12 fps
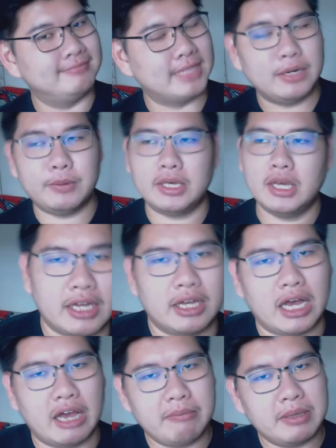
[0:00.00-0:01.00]
Anyway,
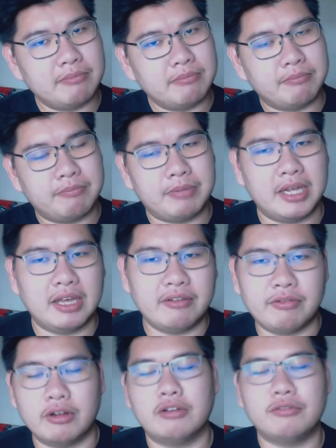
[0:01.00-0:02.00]
I've been playing
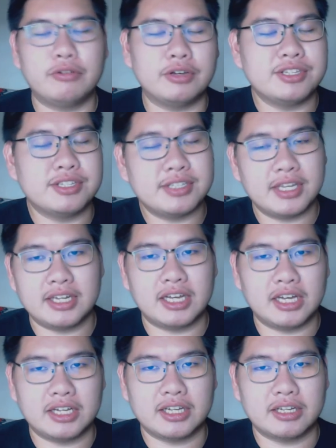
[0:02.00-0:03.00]
Fallout 4 instead
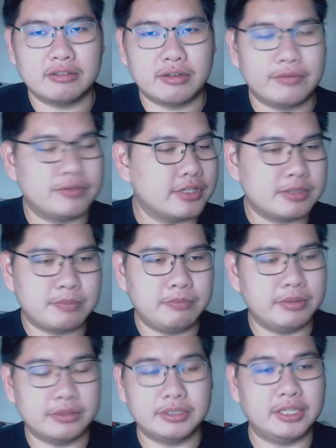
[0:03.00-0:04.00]
of just
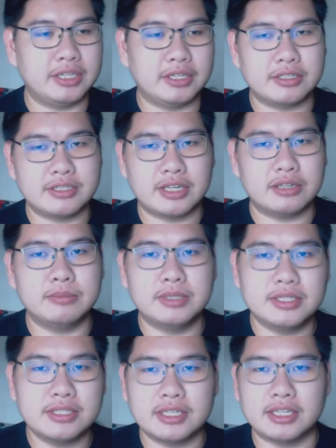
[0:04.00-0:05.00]
building
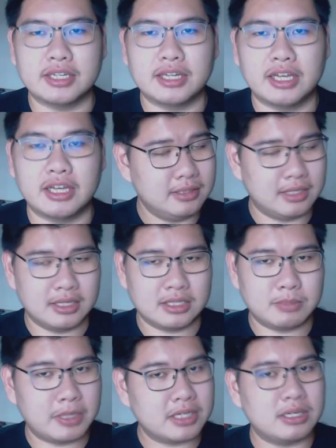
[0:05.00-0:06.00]
settlements and
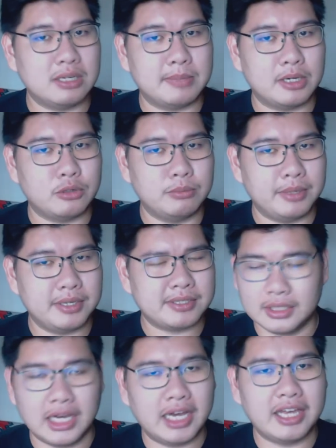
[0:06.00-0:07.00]
especially my home
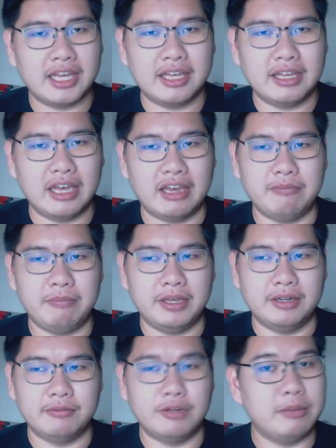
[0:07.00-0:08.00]
base. I have
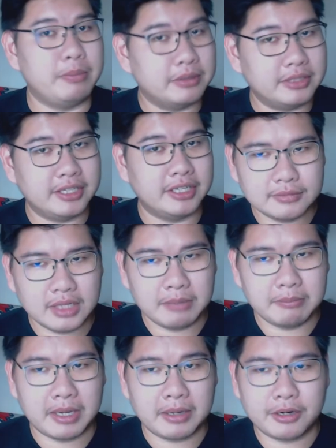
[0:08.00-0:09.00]
been rebuilding it.
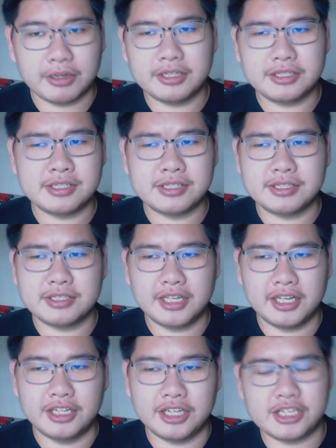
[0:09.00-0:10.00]
My greatest
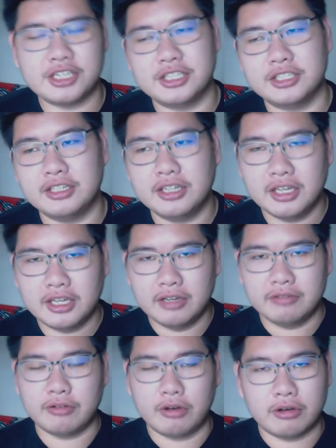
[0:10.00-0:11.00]
addiction
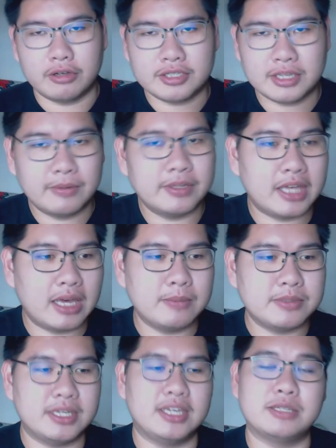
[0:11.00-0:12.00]
for some of the
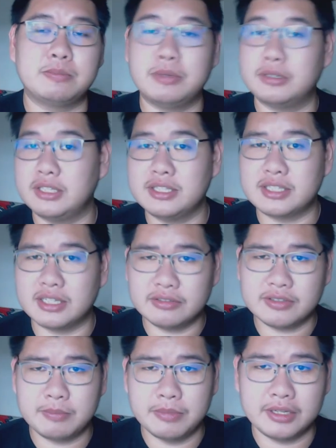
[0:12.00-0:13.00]
games is building
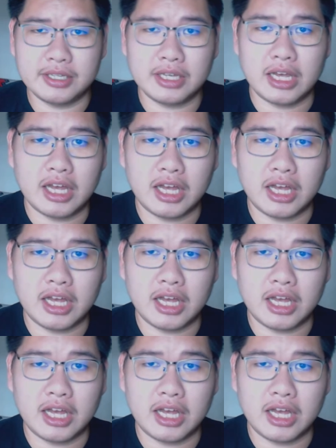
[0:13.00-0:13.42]
stuff, building